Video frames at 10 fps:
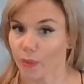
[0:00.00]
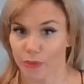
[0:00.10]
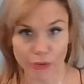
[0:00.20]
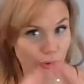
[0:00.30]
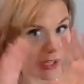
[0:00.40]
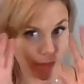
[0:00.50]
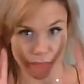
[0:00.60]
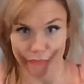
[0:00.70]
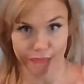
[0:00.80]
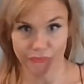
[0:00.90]
during,
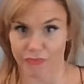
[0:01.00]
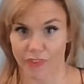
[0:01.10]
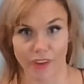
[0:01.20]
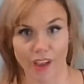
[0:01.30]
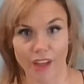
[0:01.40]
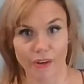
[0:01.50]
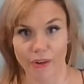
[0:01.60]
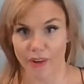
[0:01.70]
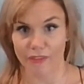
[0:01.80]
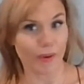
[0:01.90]
I don't
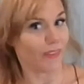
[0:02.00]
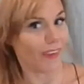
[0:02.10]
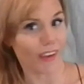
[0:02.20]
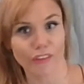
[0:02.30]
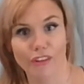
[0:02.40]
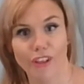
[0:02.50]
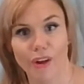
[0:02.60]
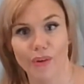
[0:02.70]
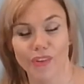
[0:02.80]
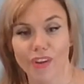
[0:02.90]
know, everyone's eyes are
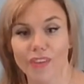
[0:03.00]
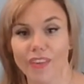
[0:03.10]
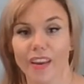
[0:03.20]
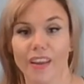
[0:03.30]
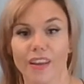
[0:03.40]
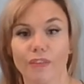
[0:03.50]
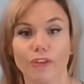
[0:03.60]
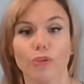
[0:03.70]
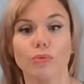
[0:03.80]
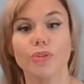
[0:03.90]
closed. I'll say, if
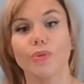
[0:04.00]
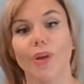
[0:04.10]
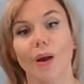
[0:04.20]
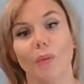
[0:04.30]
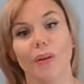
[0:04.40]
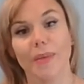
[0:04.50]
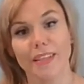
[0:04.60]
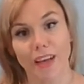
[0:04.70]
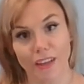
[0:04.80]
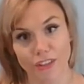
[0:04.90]
you do not want to be
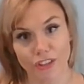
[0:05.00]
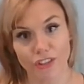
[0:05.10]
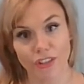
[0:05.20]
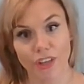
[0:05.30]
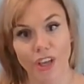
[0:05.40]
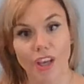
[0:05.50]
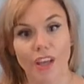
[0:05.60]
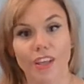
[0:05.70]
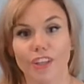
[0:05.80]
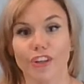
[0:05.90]
touched,
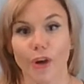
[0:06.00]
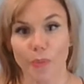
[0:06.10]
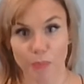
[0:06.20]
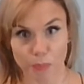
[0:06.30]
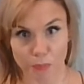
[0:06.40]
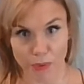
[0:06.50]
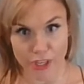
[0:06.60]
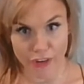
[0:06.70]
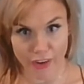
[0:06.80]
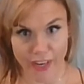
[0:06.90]
bring
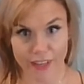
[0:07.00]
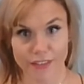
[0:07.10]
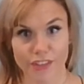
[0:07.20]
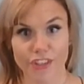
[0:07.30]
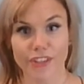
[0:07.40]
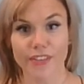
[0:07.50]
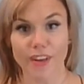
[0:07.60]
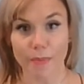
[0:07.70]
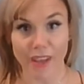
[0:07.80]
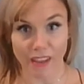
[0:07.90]
your hands to your
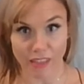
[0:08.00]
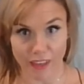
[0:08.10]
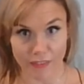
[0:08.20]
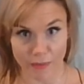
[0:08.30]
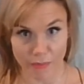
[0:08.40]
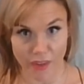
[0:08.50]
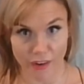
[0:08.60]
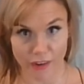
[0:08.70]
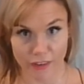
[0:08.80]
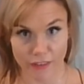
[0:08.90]
stomach and leave them there.